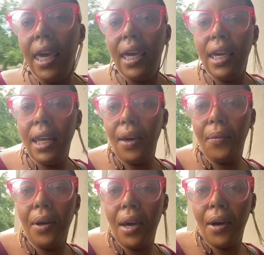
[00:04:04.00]
he
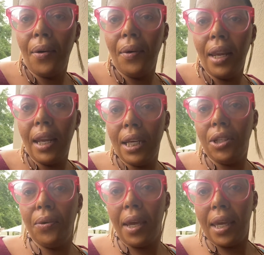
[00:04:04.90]
don't know
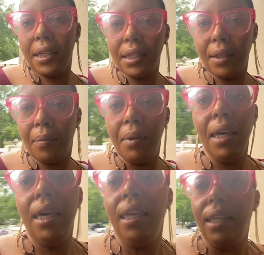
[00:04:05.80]
unless you ask him
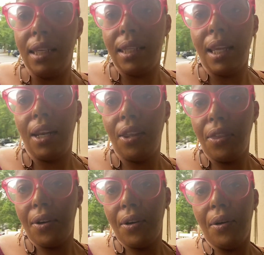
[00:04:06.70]
this, that, and the
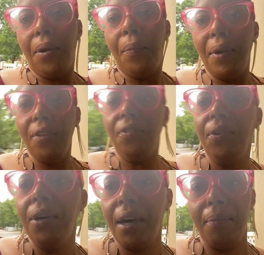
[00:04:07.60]
third. But if
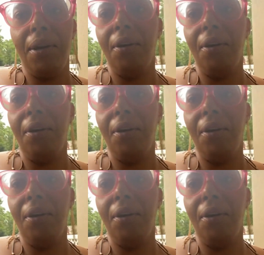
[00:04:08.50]
you coming